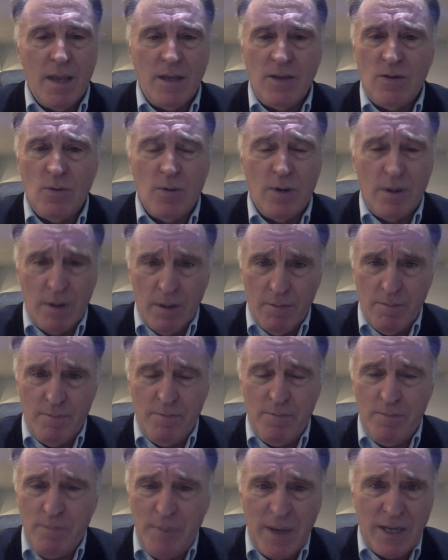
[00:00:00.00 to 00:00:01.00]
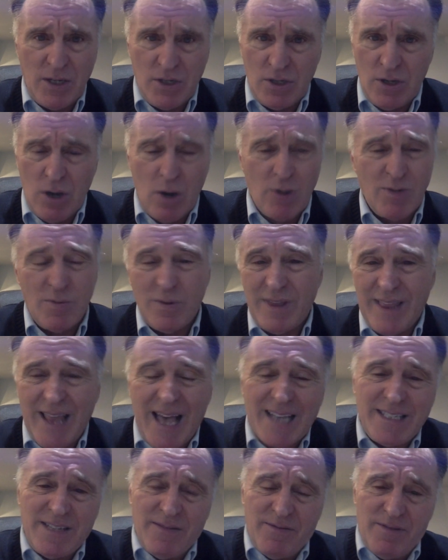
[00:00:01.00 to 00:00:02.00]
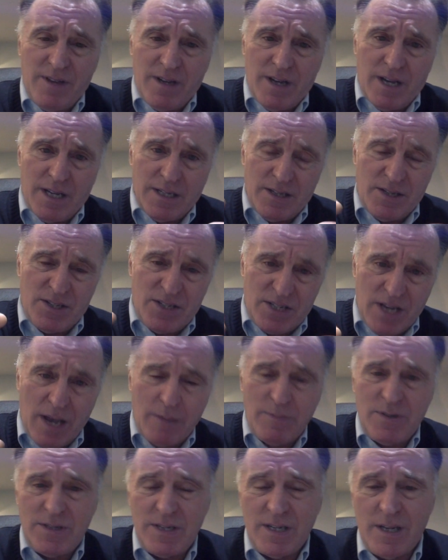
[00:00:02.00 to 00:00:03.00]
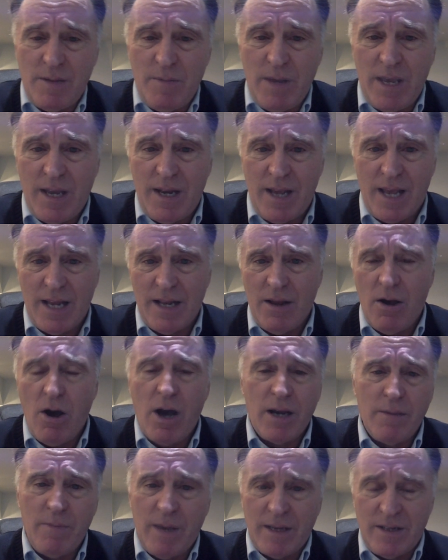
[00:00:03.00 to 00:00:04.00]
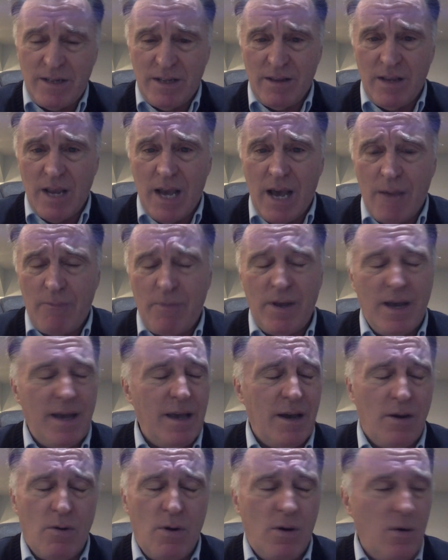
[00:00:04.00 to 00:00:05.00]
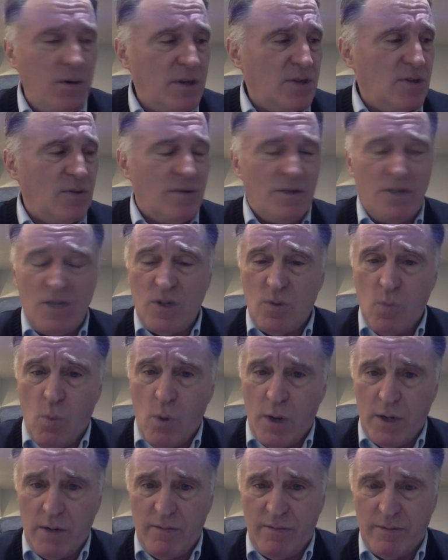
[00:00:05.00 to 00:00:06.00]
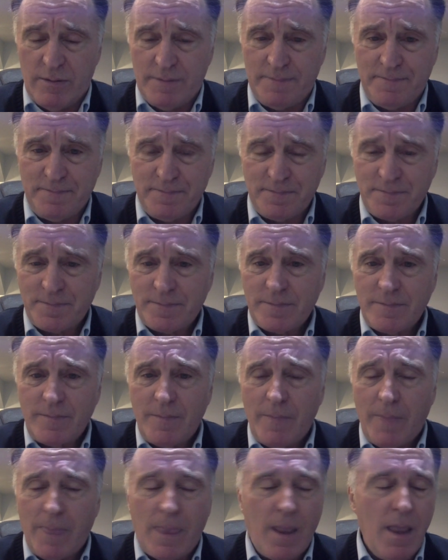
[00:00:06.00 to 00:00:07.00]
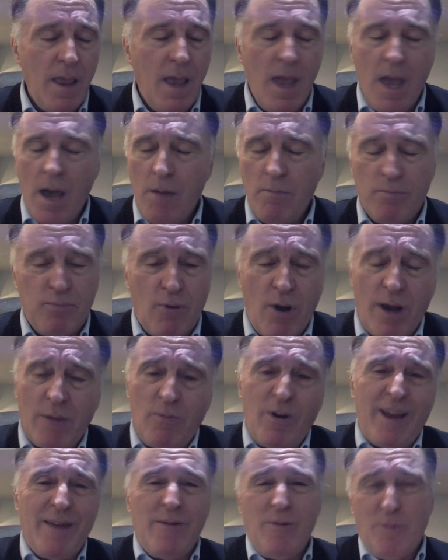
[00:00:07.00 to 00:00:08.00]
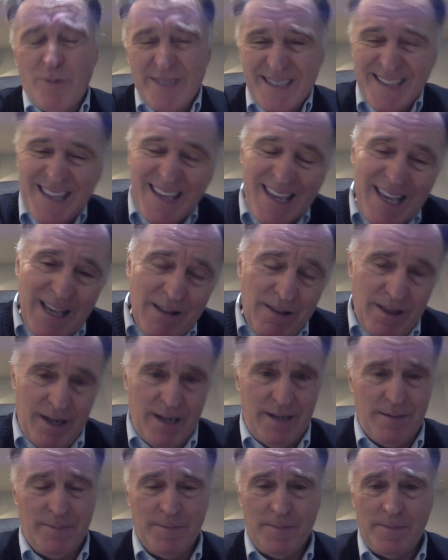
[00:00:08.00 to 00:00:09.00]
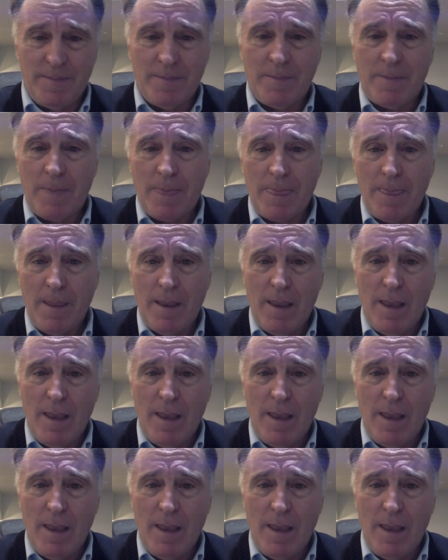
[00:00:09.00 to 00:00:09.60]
doing big shows with lots of subs to come in and augmenting the orchestra is just wonderful. Broadway was killing it.